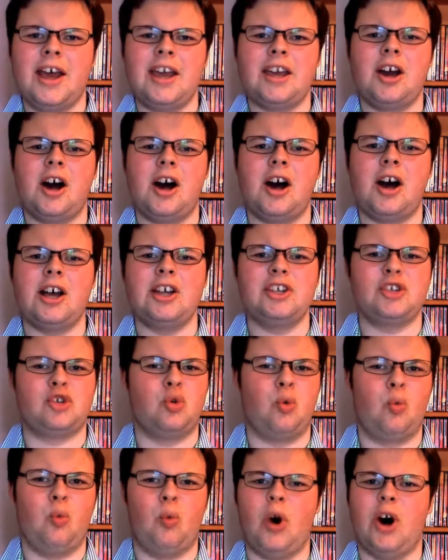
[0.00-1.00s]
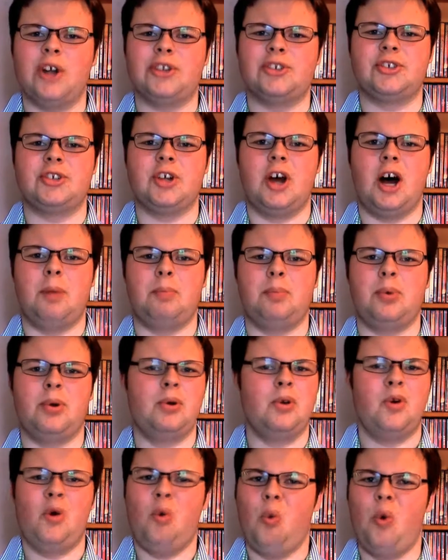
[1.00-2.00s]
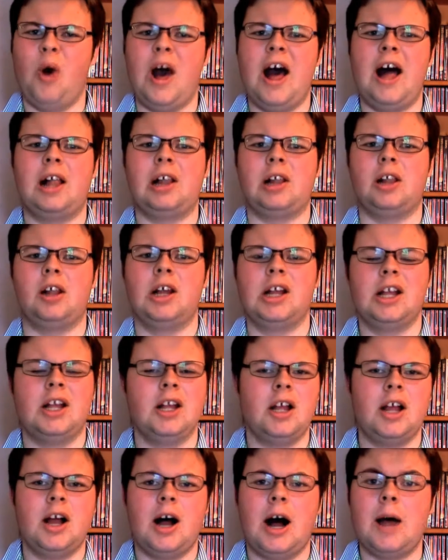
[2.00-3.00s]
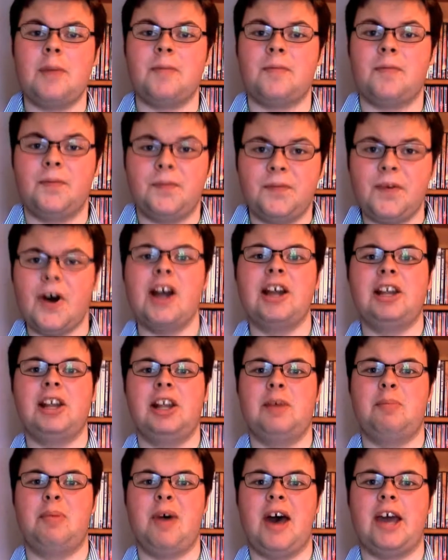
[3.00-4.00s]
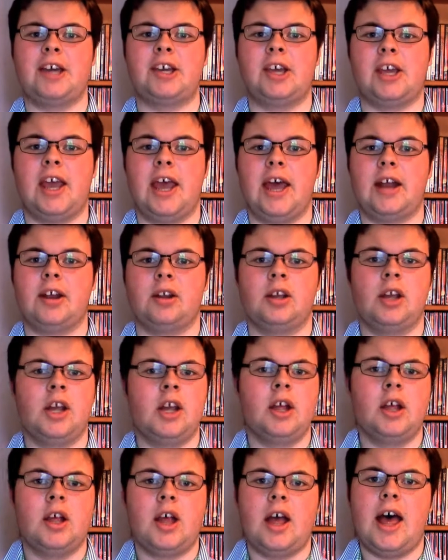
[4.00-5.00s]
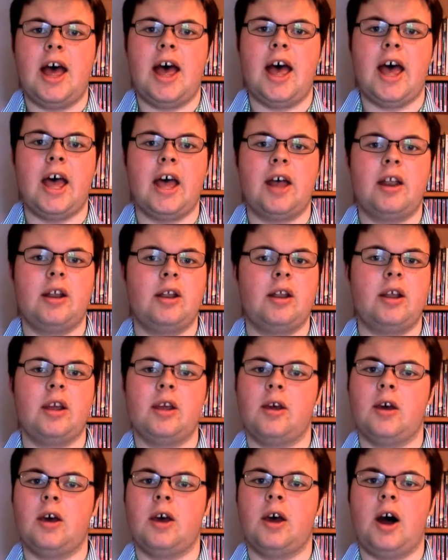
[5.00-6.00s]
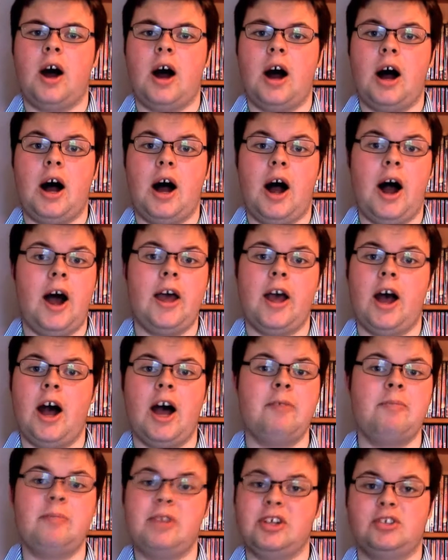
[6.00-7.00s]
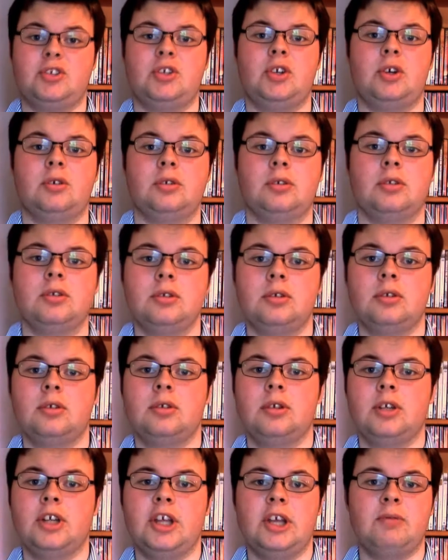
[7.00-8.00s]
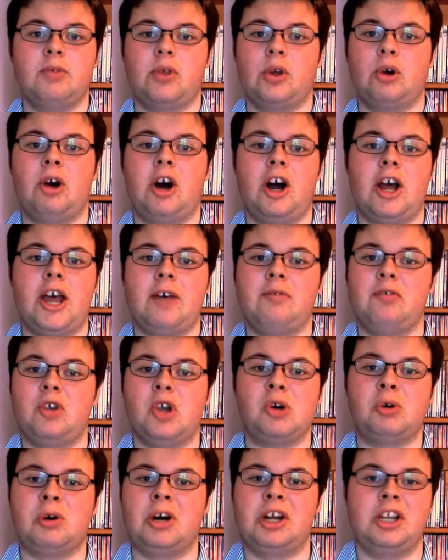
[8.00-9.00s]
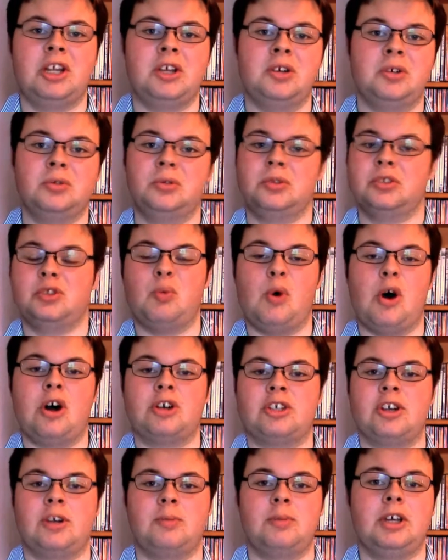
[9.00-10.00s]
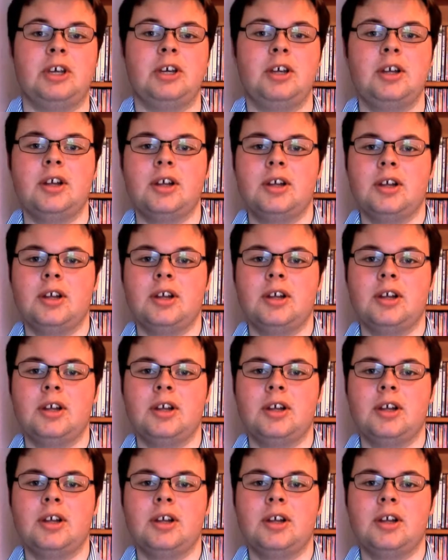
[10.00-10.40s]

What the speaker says: Hey guys, what's up? Well, I'm finally back again, and I missed you, even though I have no idea who is watching me.